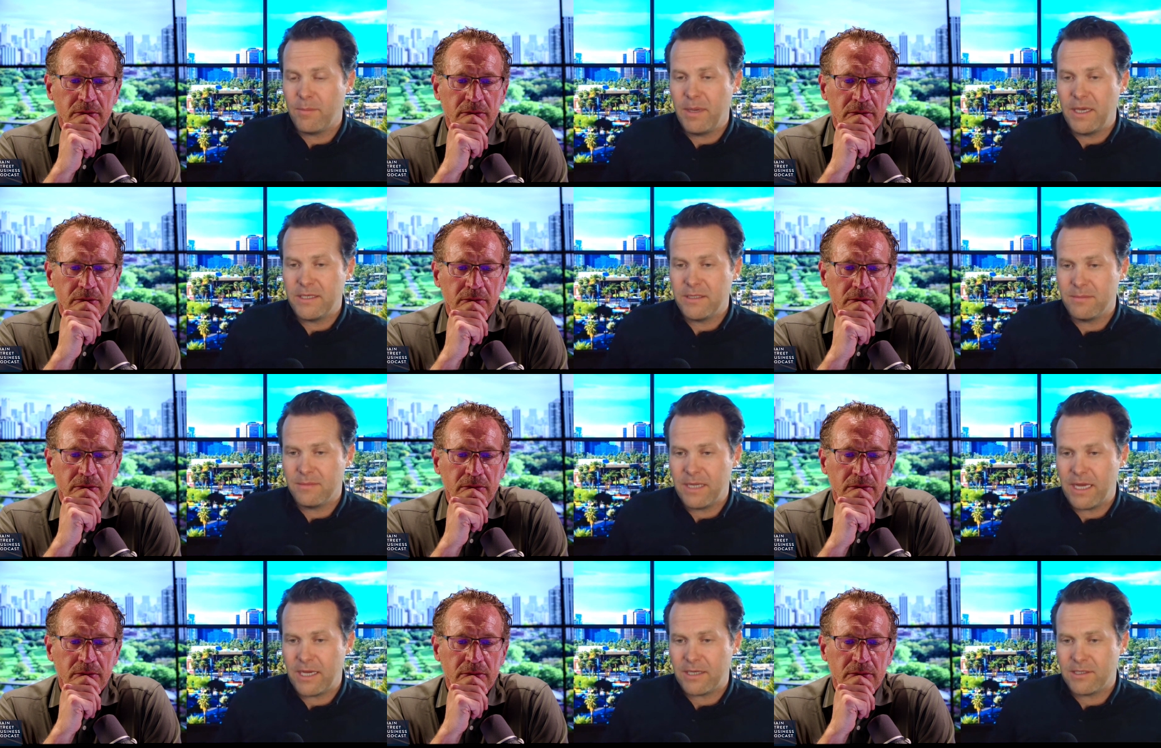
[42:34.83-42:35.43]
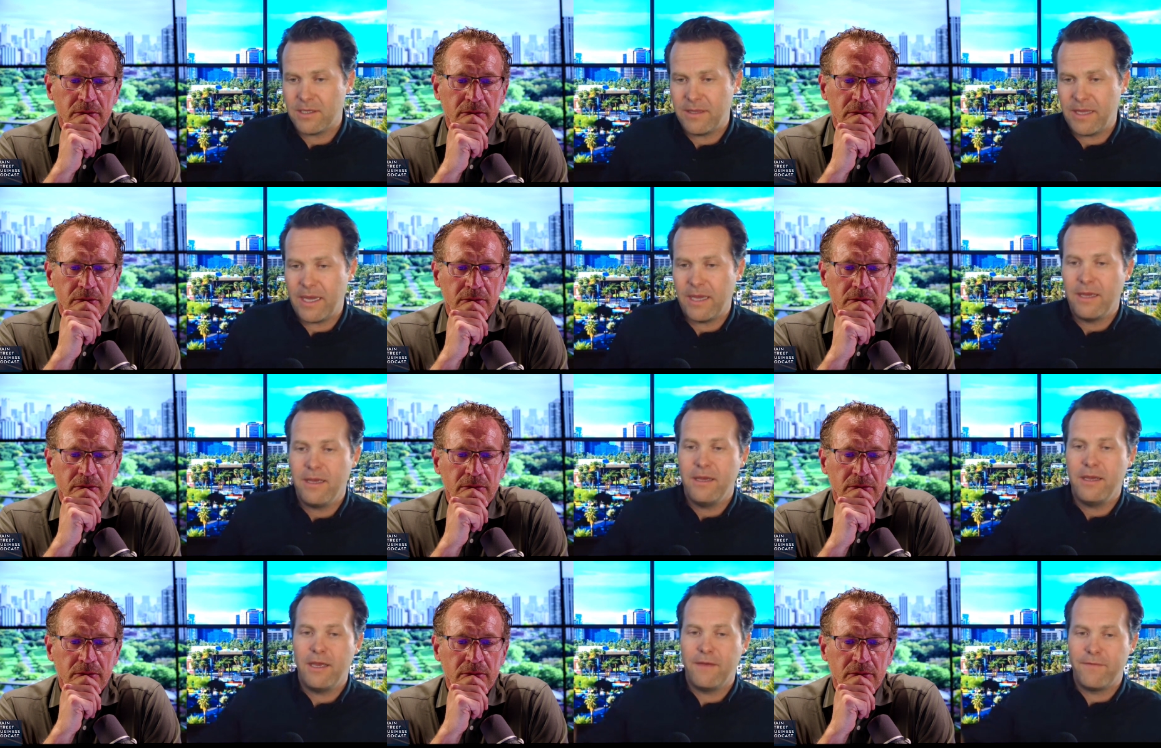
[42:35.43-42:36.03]
Speaker 1: have to pay some tax on that.
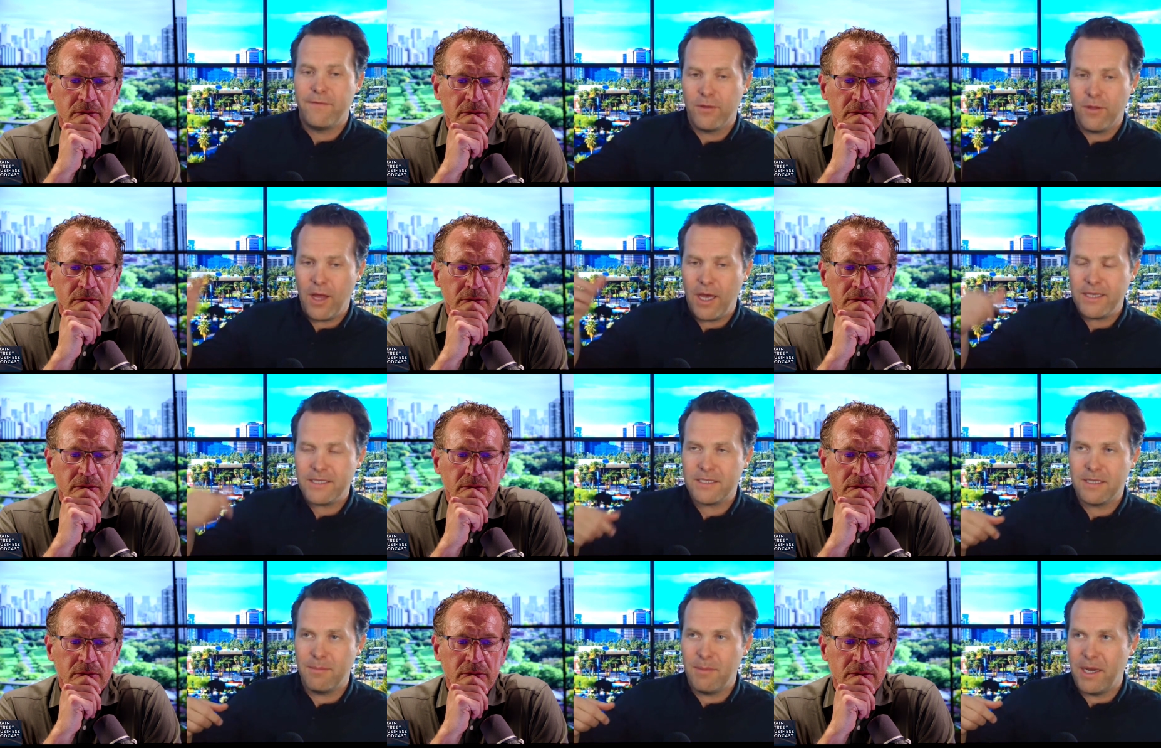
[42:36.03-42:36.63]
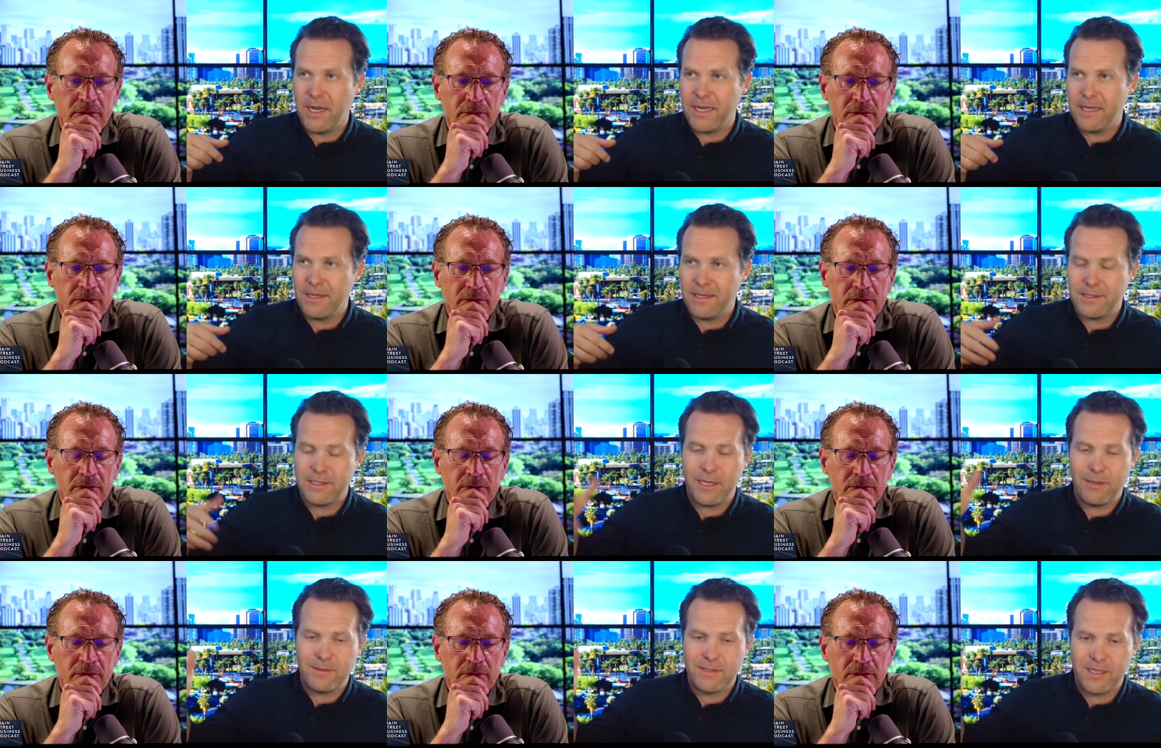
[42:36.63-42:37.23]
If you lost some money,
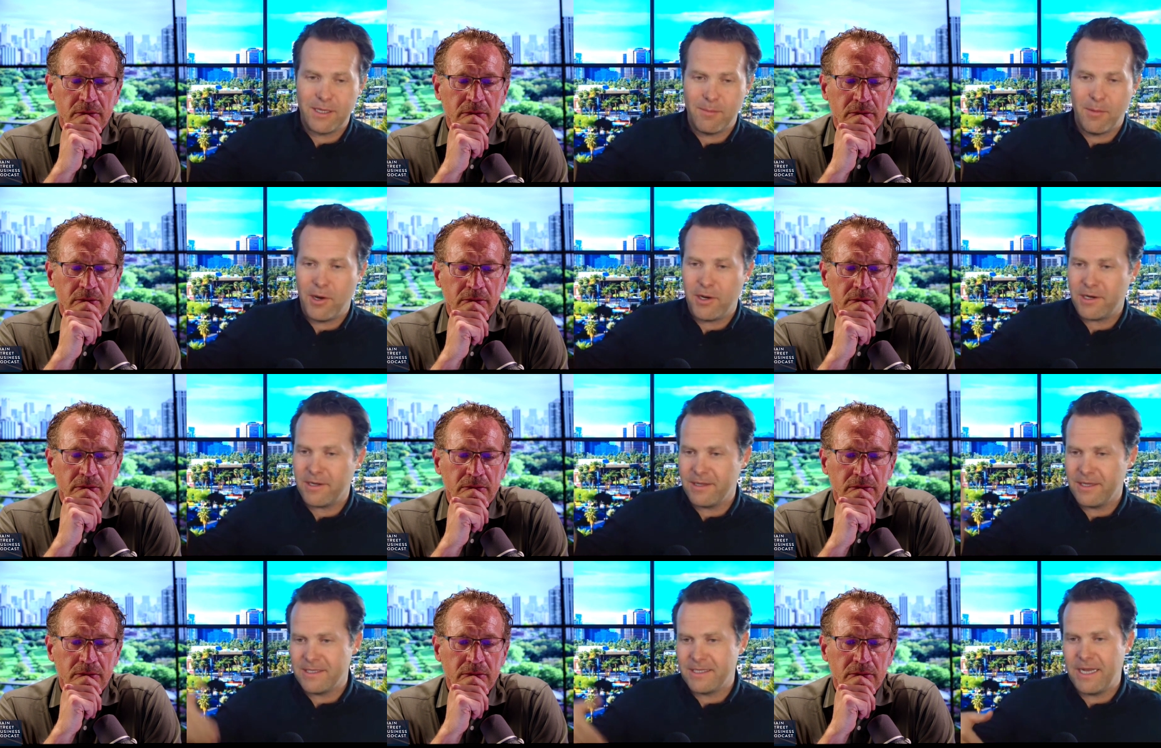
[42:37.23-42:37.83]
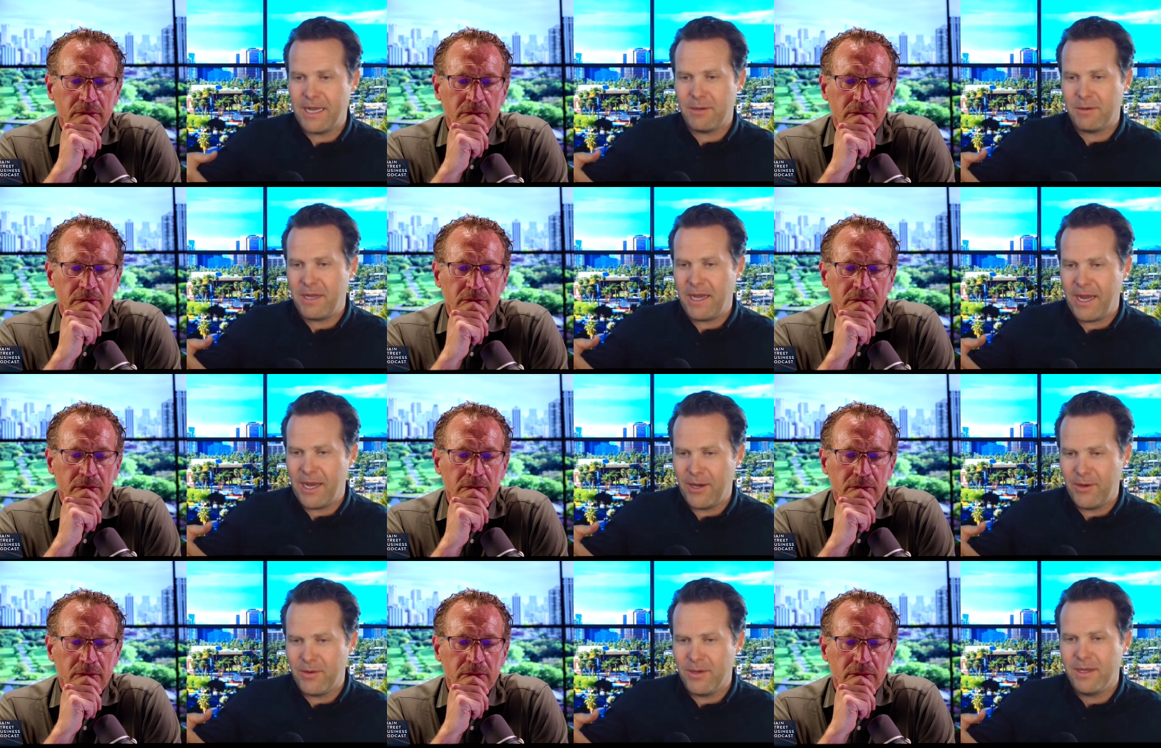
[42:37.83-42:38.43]
let's say it was in the market that's now
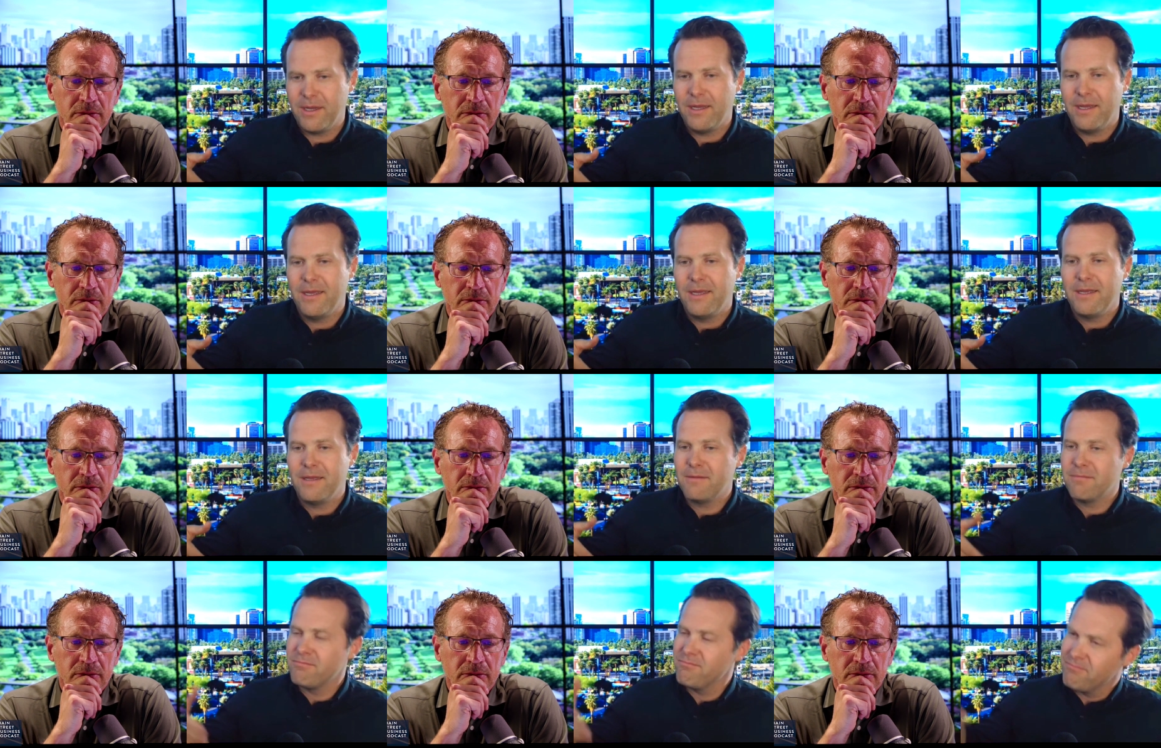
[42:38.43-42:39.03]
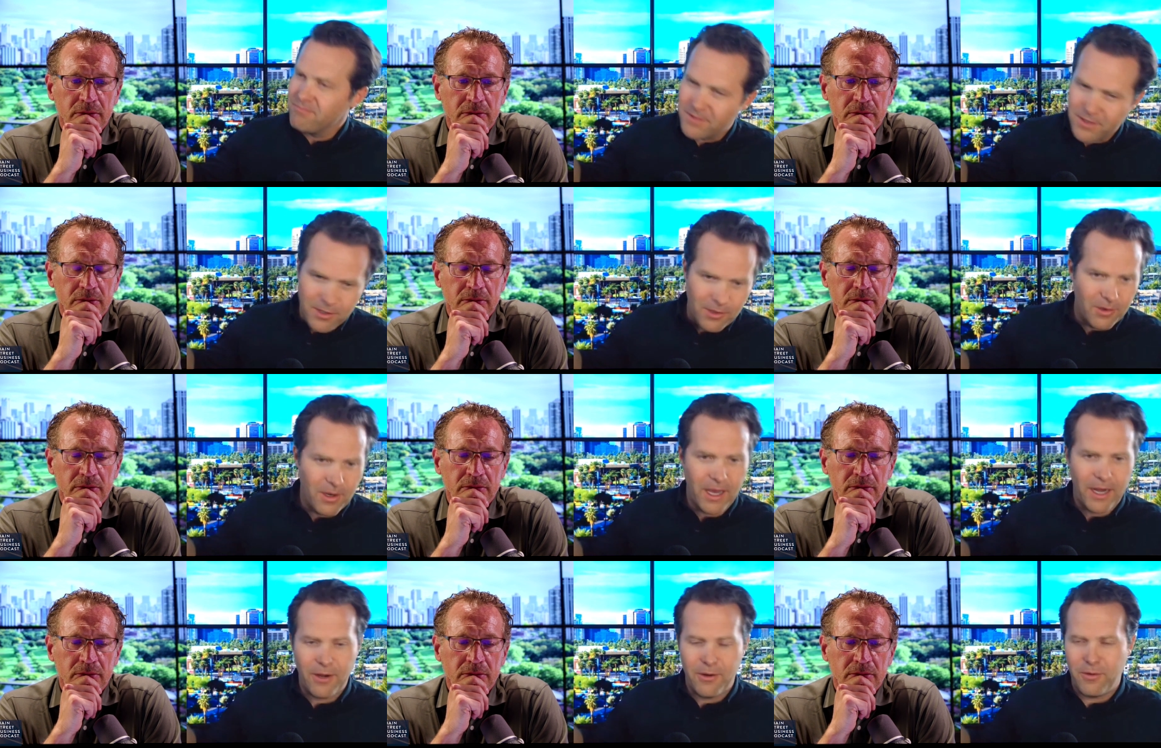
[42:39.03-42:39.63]
down, you
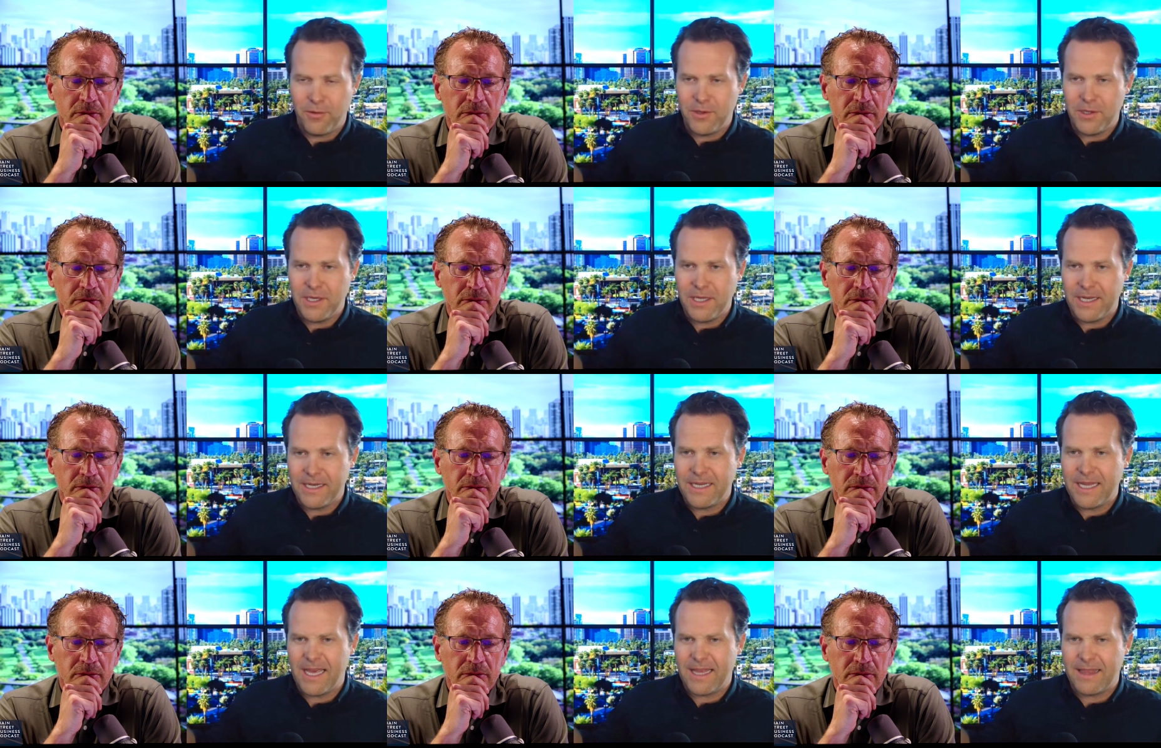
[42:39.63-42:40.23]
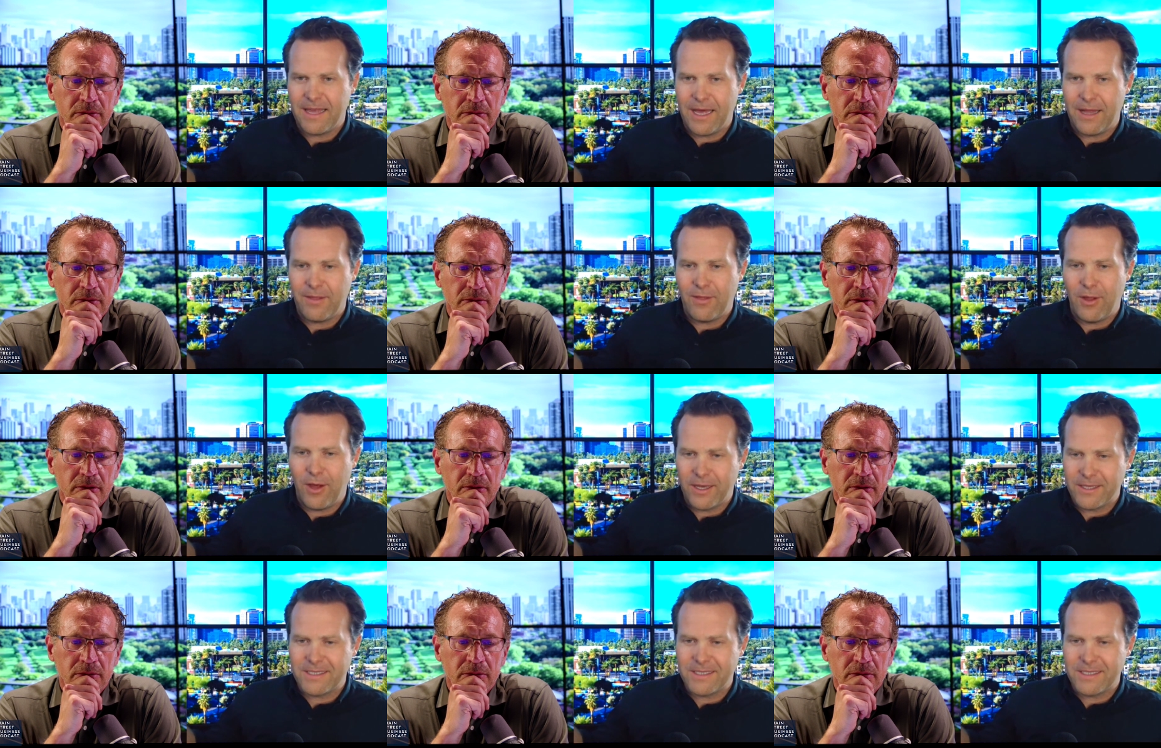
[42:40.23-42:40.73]
know, I don't know that you get to take that